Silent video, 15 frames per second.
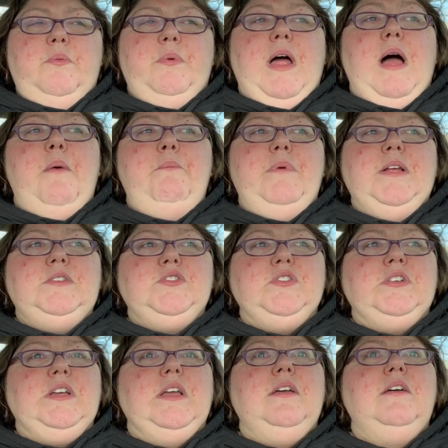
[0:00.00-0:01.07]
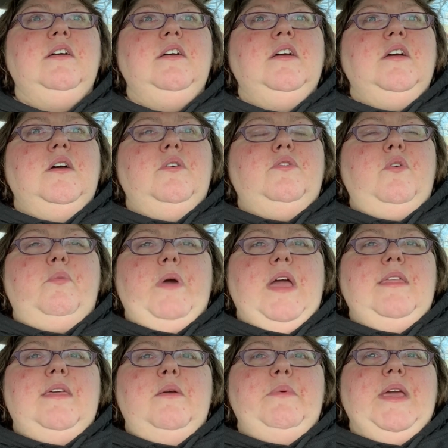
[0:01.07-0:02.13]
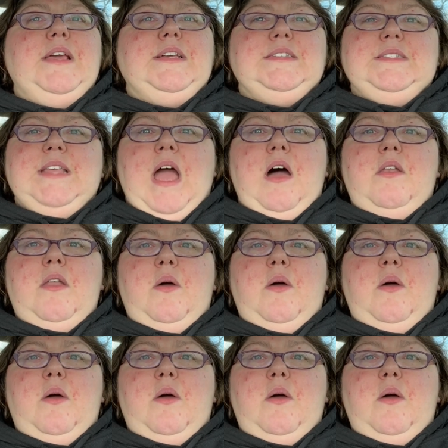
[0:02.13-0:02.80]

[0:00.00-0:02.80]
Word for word: but I'm picturing it the way they make it sound.